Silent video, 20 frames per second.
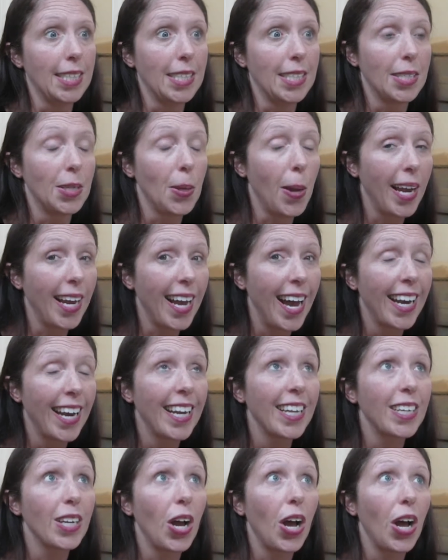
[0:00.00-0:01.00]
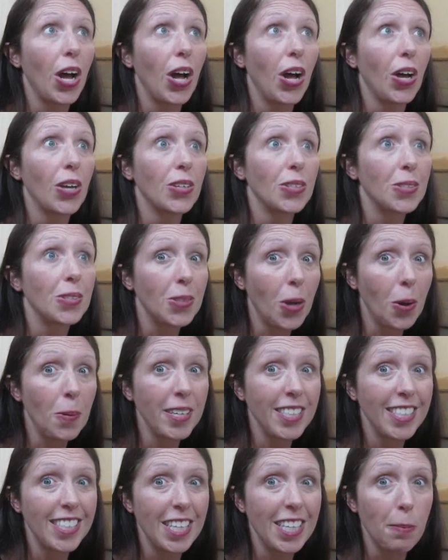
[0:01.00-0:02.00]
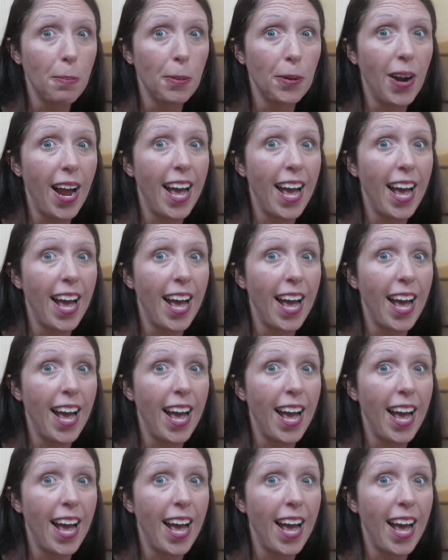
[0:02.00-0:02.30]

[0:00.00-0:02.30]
So I got it so much cheaper.